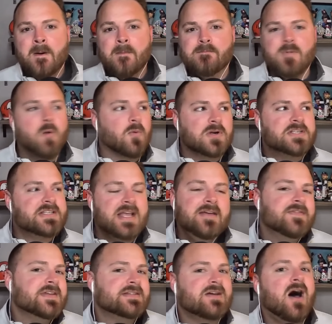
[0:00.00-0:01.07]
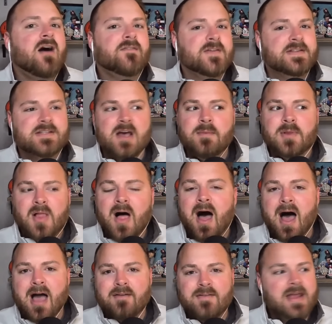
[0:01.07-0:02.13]
But we're seeing this offense come
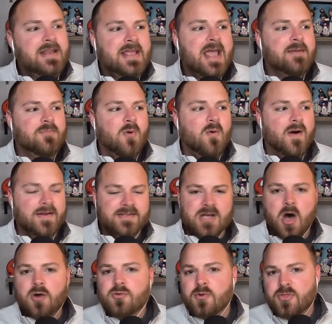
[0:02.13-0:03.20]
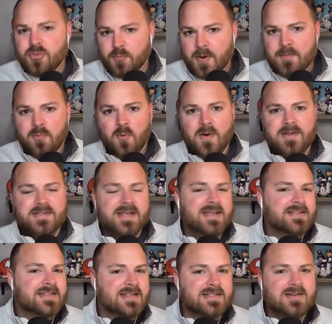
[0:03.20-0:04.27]
alive. 88 points, 103 points
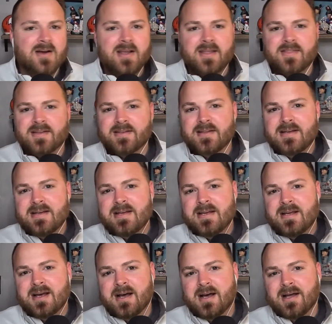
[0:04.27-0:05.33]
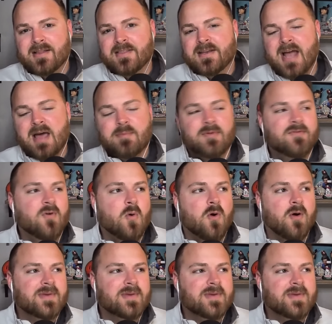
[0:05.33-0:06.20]
against Kentucky the night before.